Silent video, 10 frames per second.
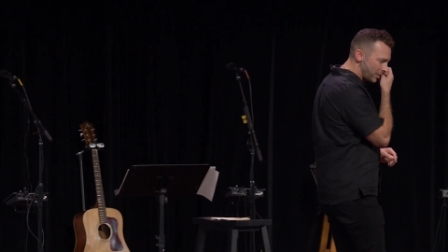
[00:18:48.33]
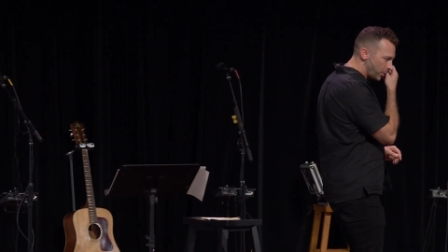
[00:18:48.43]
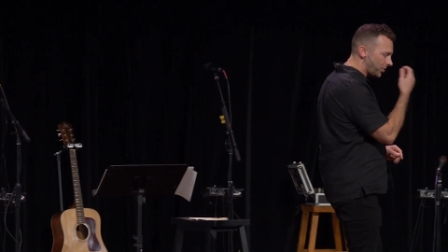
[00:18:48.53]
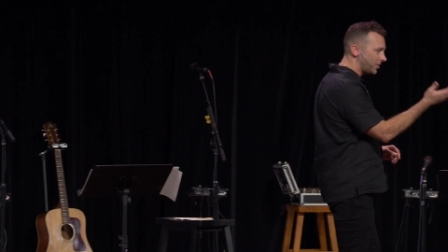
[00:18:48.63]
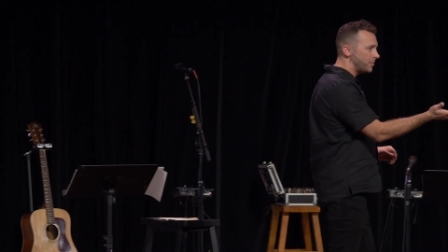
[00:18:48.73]

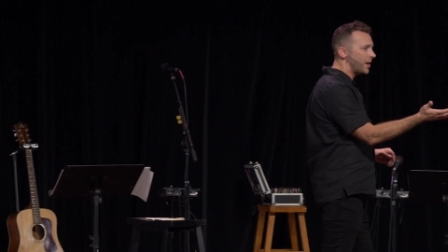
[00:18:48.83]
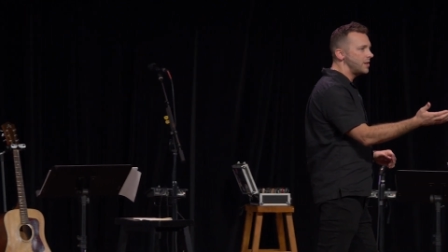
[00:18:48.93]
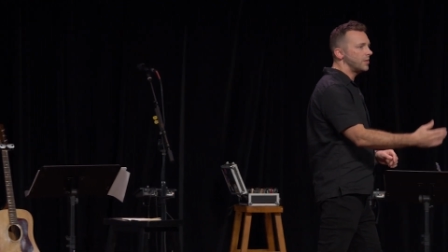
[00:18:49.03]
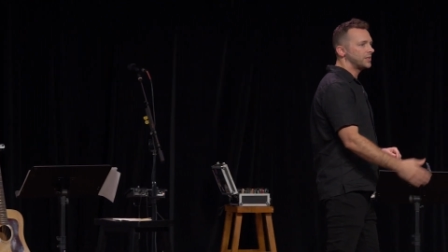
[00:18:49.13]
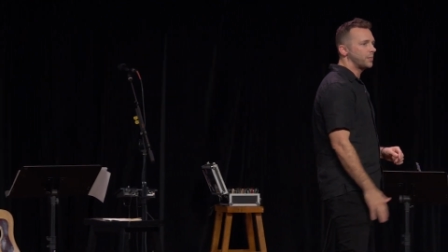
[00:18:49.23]
Which you
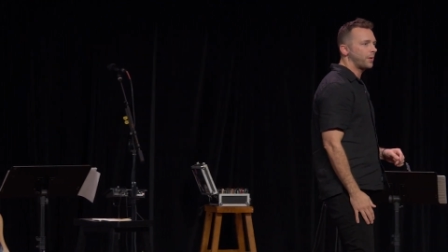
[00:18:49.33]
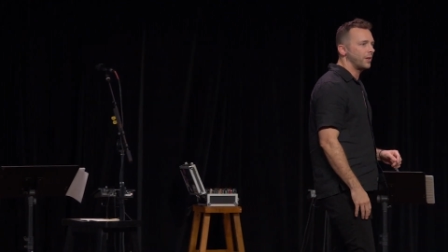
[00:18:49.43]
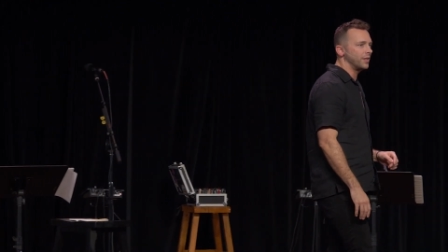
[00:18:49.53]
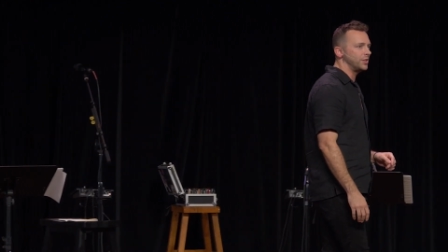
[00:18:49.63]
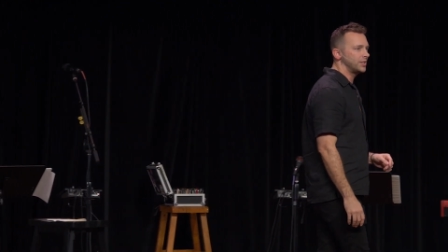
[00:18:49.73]
might know is the
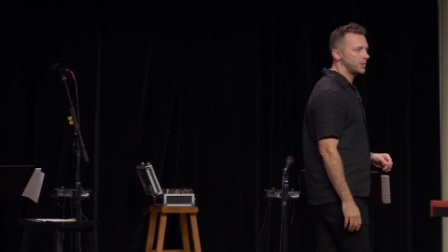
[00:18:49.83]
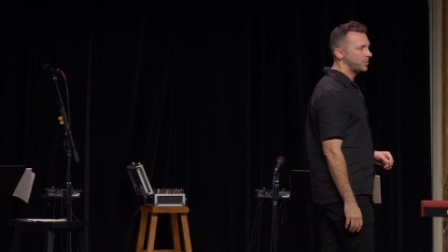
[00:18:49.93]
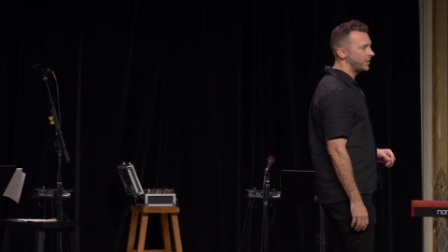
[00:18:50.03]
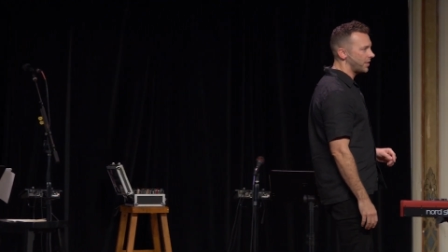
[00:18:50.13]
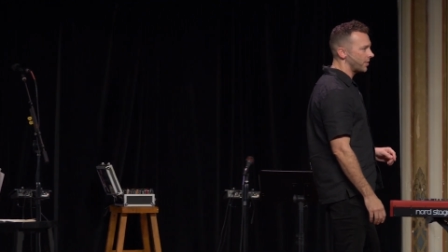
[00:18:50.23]
prayer that Jesus
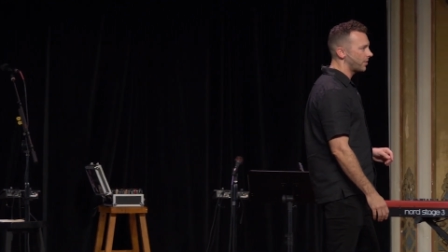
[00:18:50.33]
prays on the